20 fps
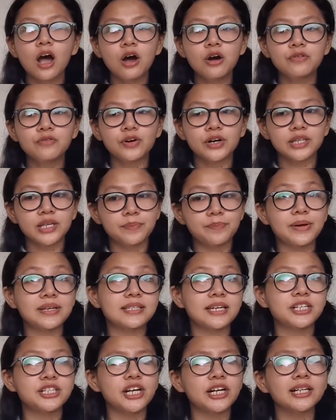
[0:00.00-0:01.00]
For the
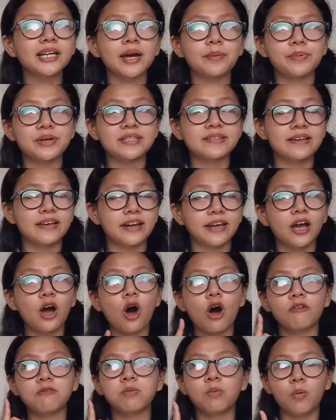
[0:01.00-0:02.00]
passenger capacity
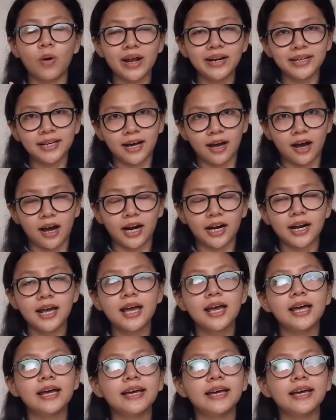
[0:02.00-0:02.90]
of one car